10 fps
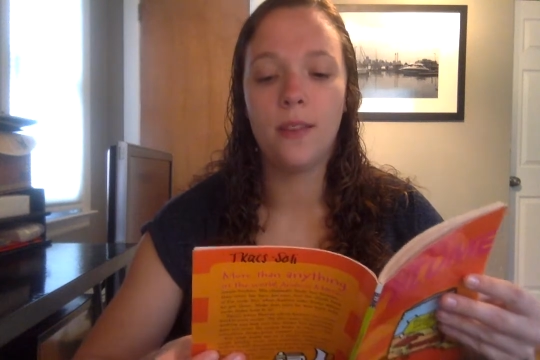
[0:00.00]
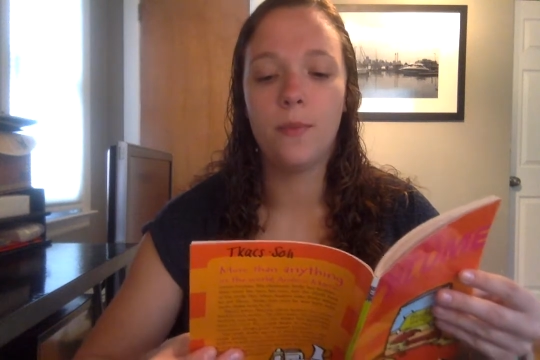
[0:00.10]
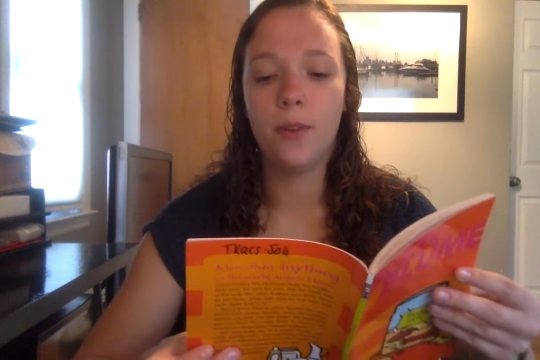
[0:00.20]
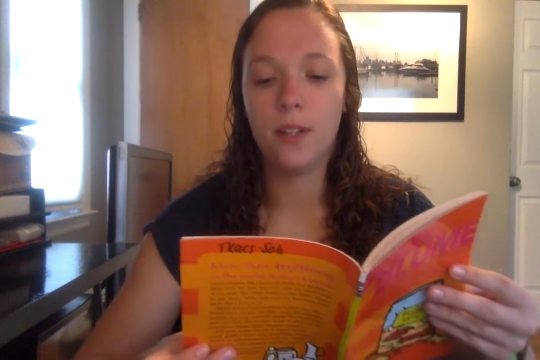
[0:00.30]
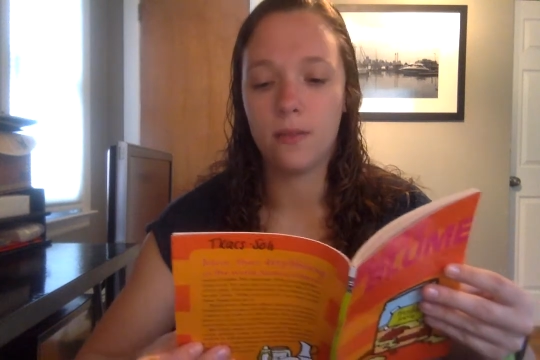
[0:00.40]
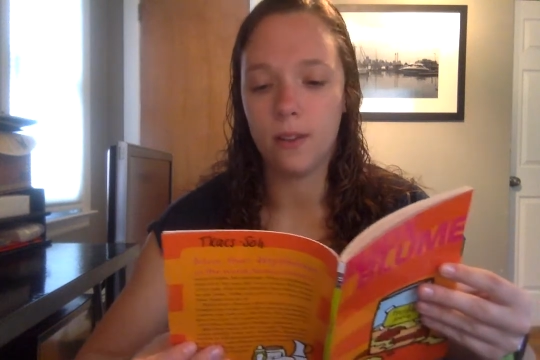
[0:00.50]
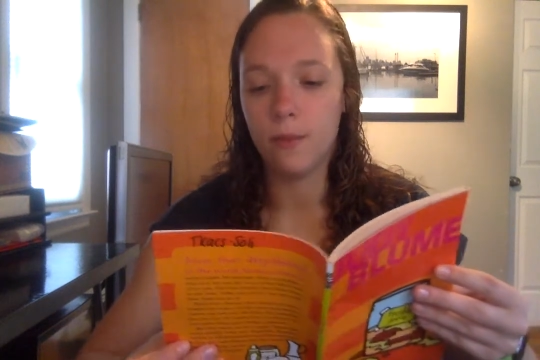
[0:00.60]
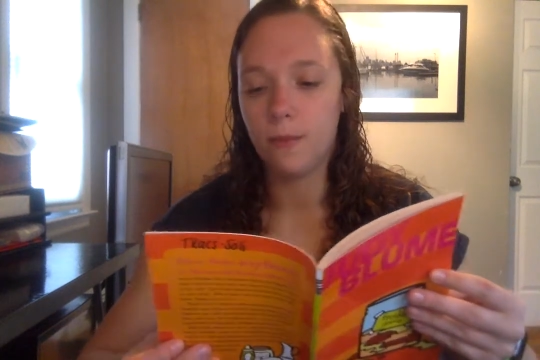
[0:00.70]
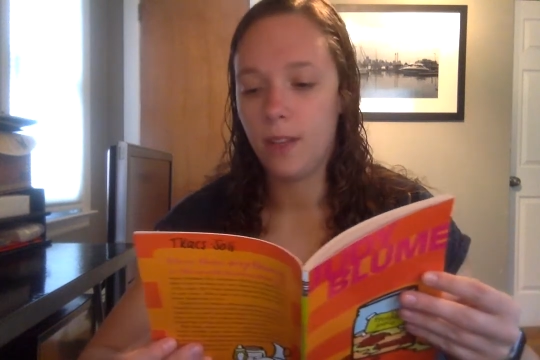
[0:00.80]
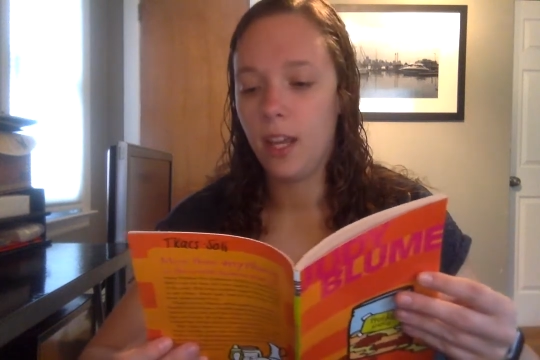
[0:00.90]
the boys'
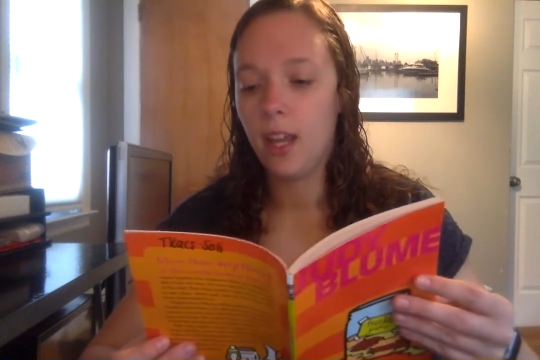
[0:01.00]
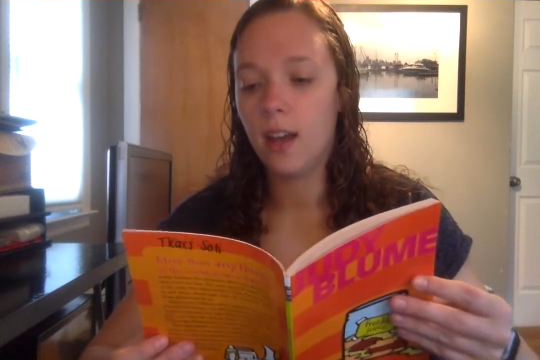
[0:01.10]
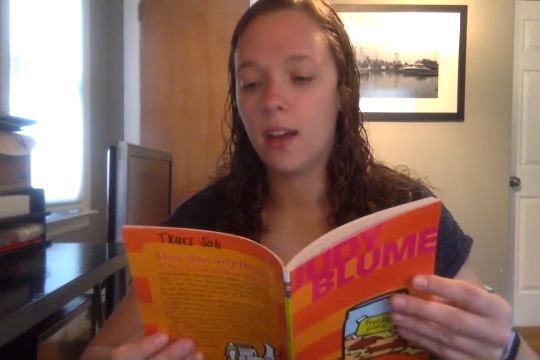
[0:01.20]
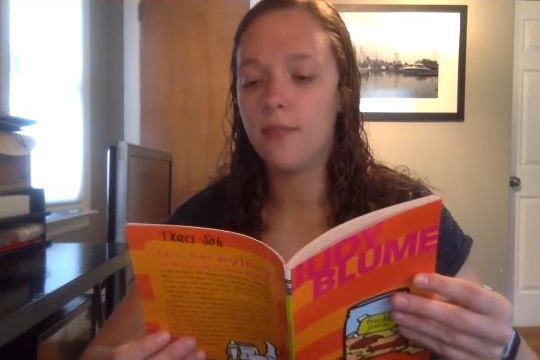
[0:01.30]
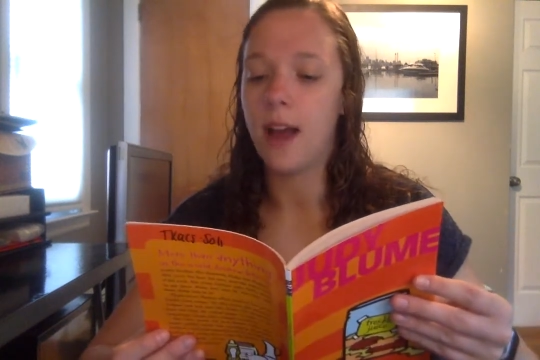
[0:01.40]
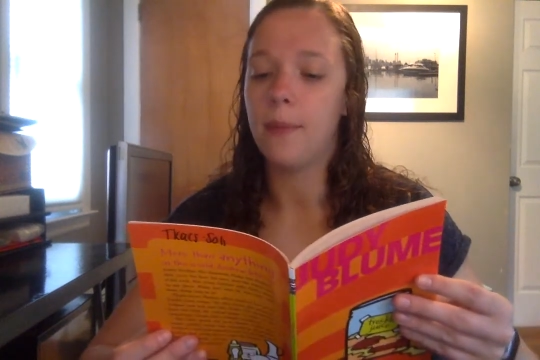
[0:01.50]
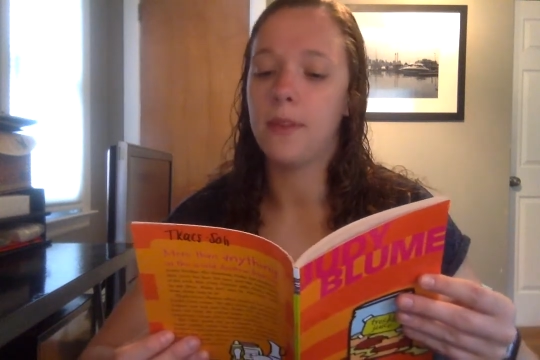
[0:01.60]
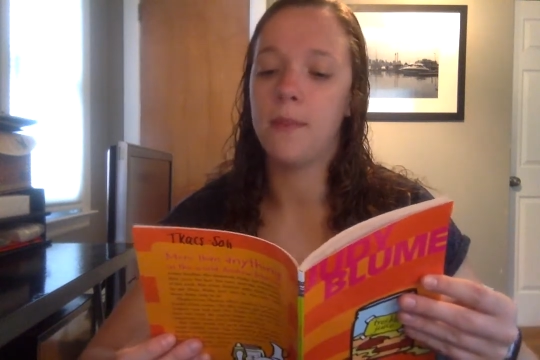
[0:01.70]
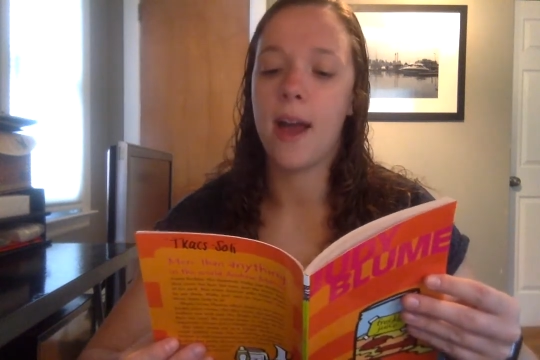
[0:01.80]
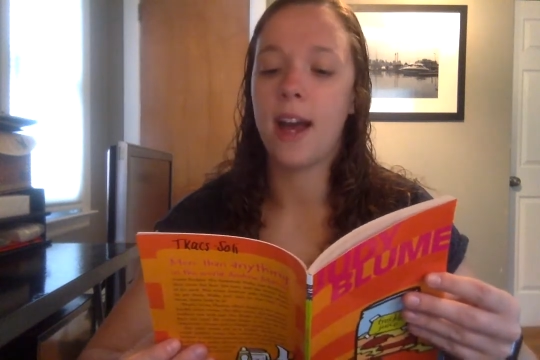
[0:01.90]
room, he unwrapped
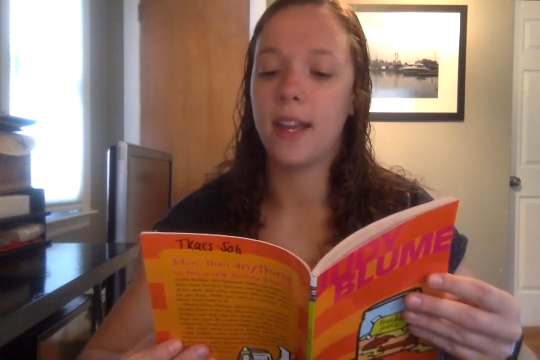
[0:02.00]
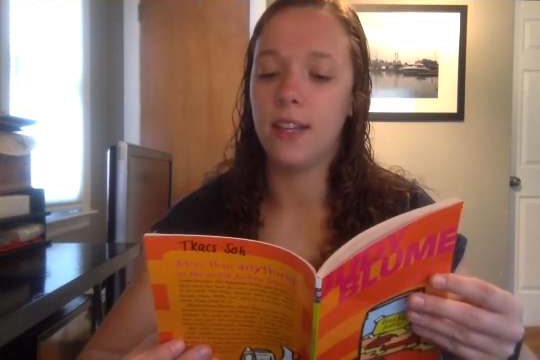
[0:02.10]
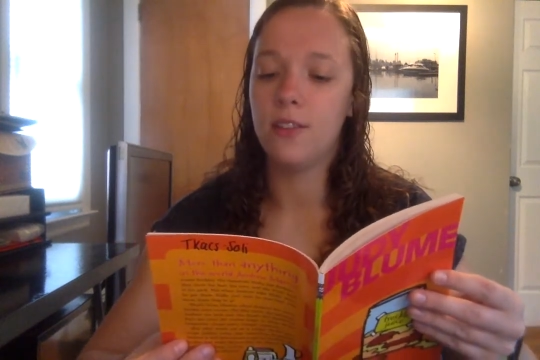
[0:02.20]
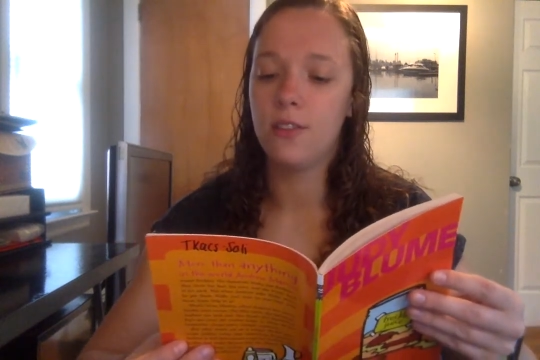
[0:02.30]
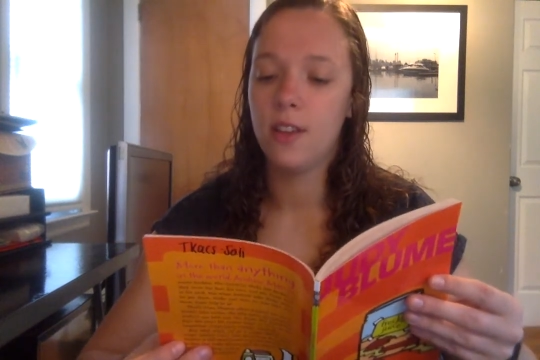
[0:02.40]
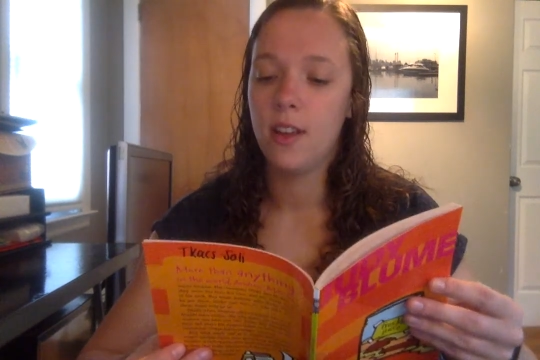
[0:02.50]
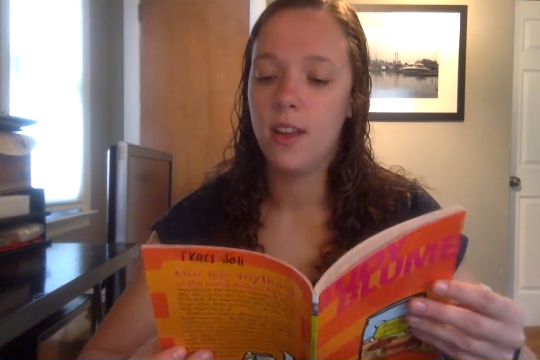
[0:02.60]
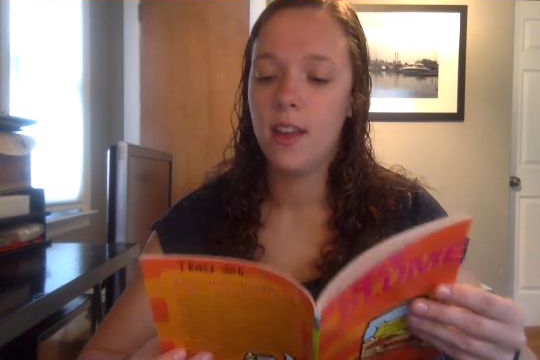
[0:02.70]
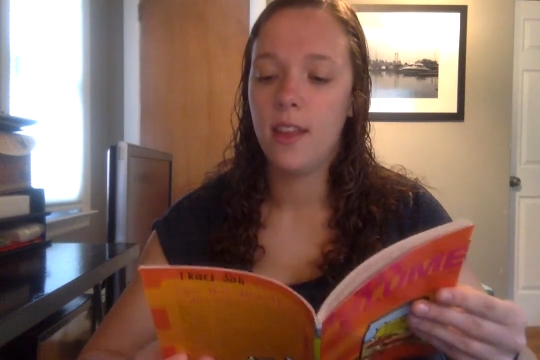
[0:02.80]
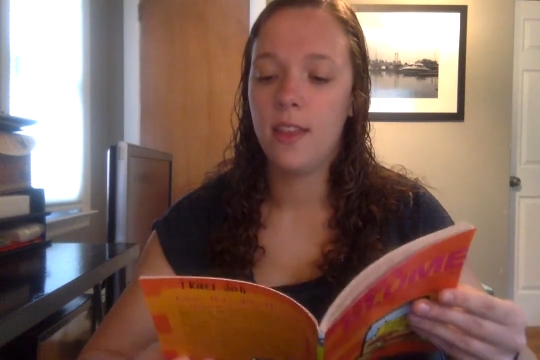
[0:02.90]
the package.
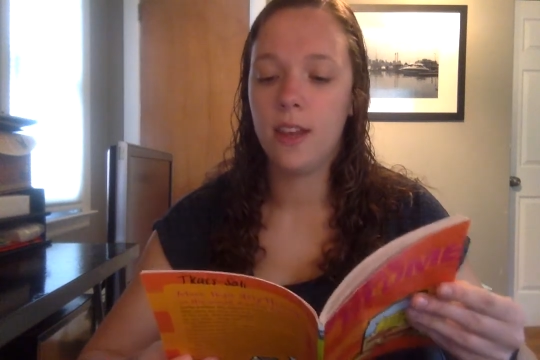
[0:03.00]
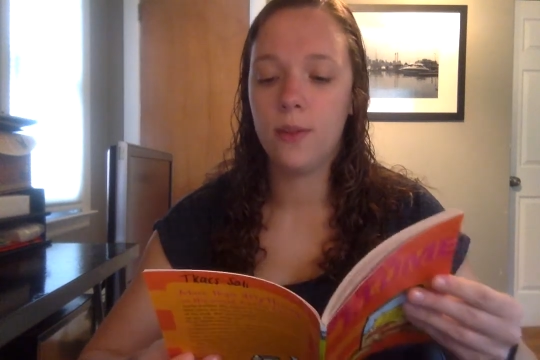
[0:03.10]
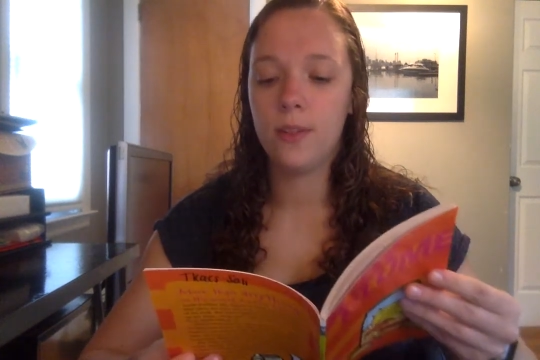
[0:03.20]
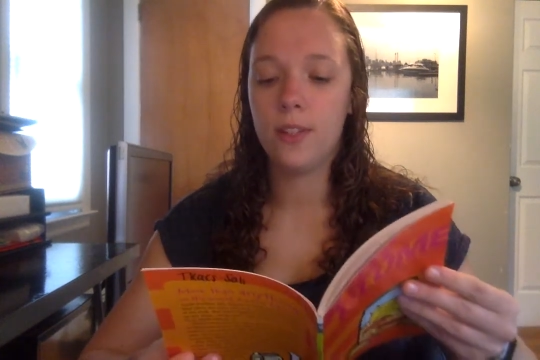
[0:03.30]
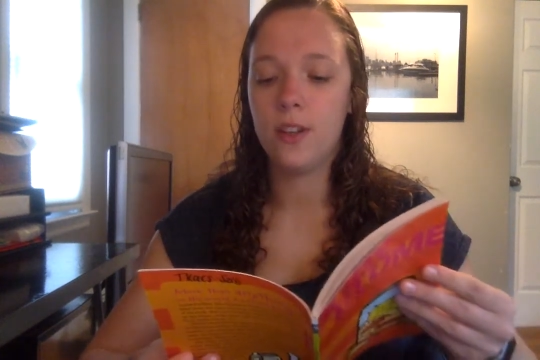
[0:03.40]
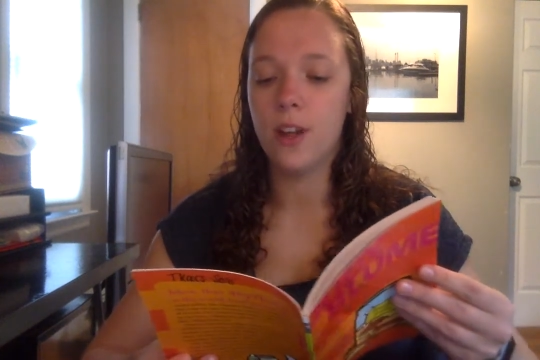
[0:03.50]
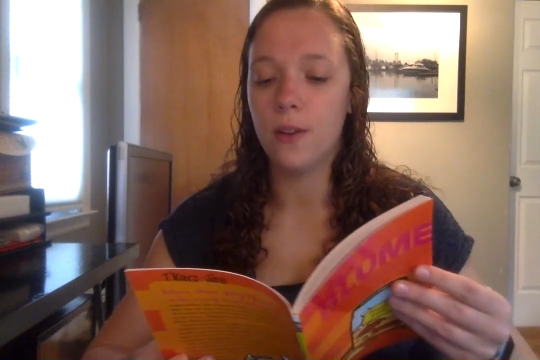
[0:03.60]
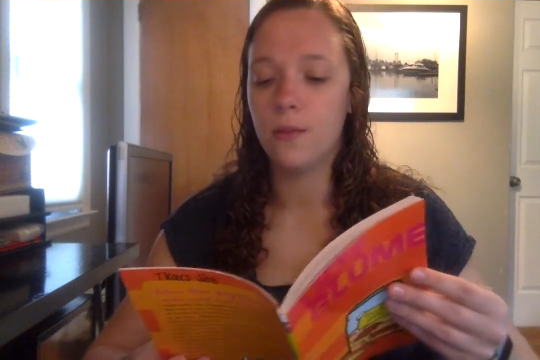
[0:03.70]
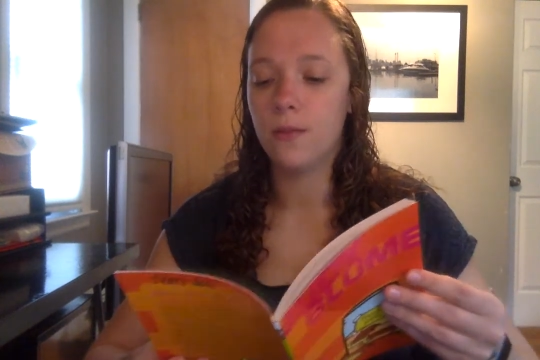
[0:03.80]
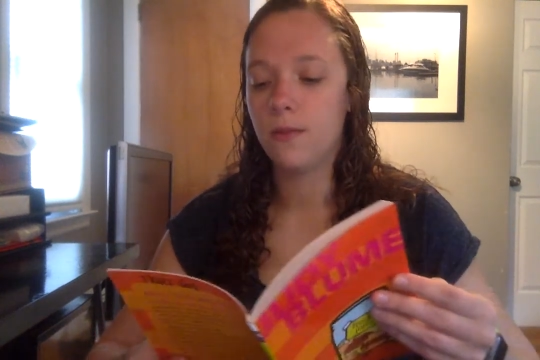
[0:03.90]
There was a
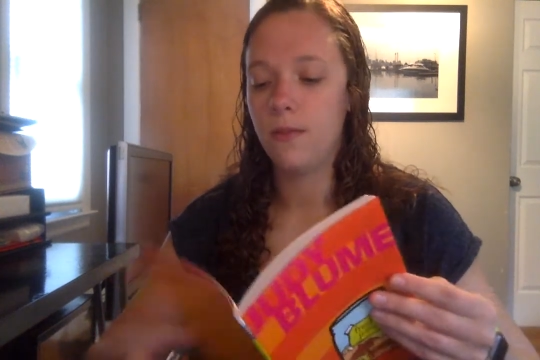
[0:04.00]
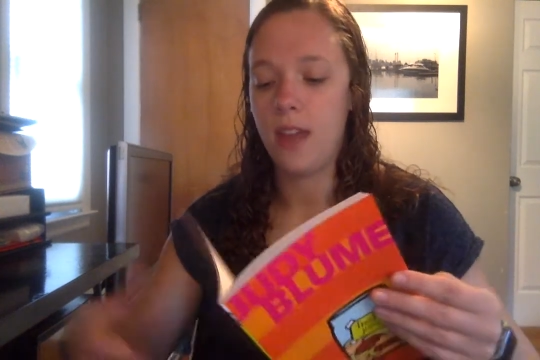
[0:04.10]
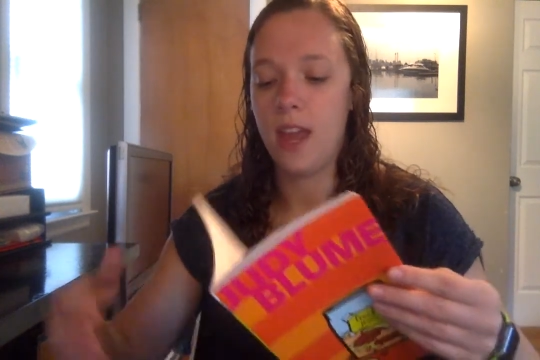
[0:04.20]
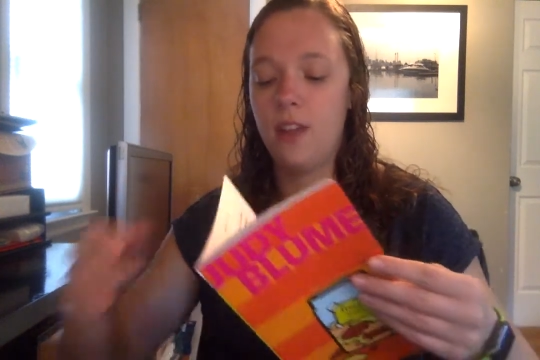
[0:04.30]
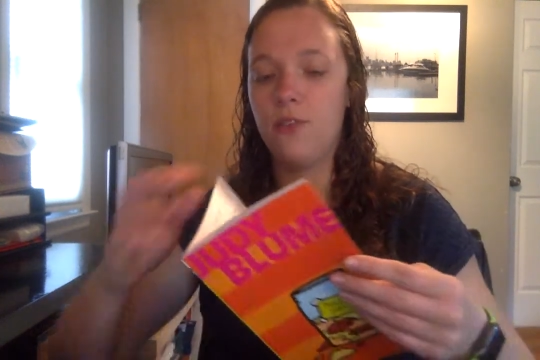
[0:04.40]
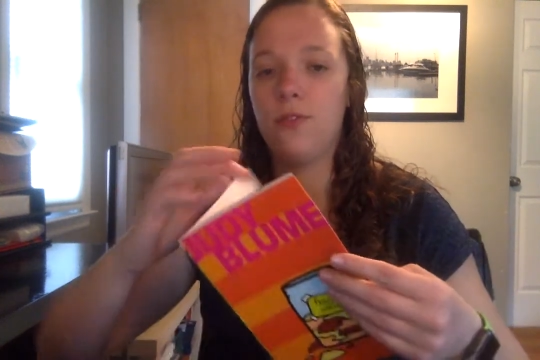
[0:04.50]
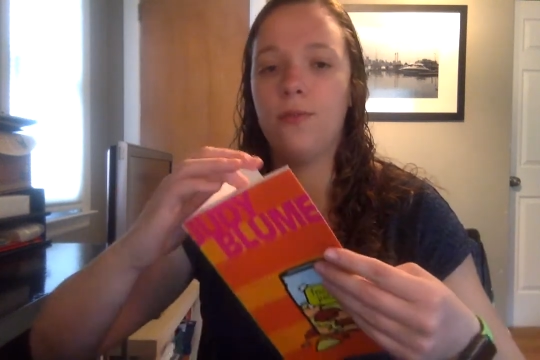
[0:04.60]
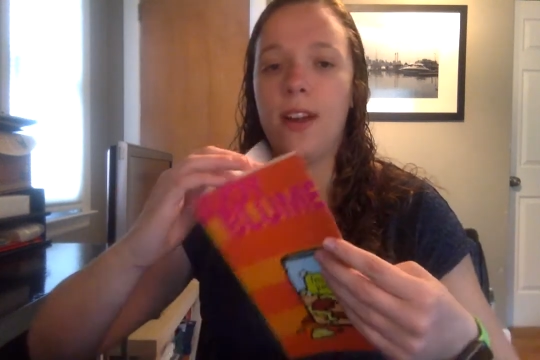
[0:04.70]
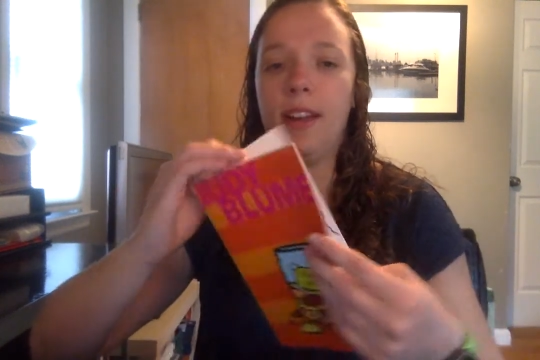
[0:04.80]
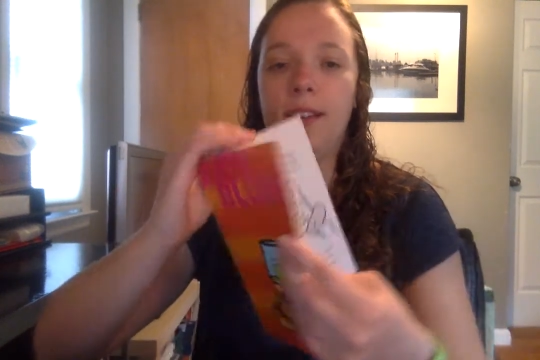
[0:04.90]
note. Andrew
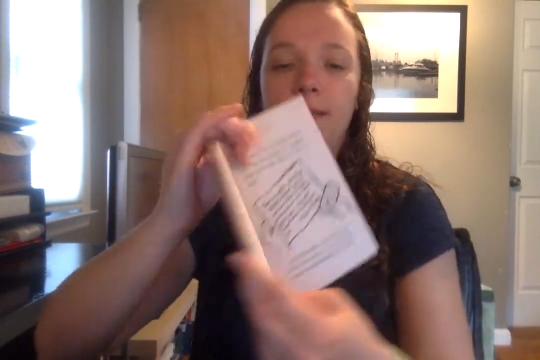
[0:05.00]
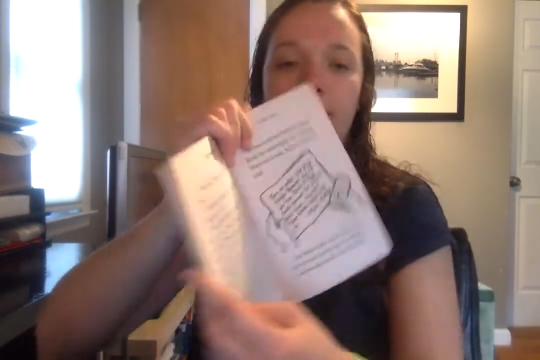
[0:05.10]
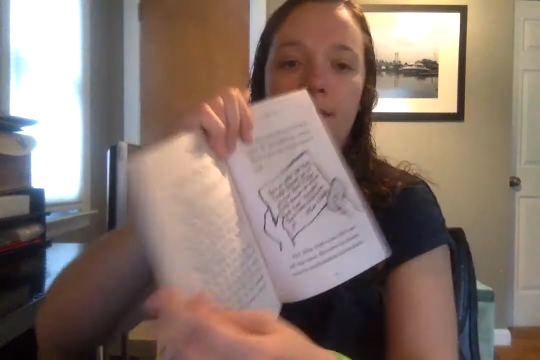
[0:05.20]
read it.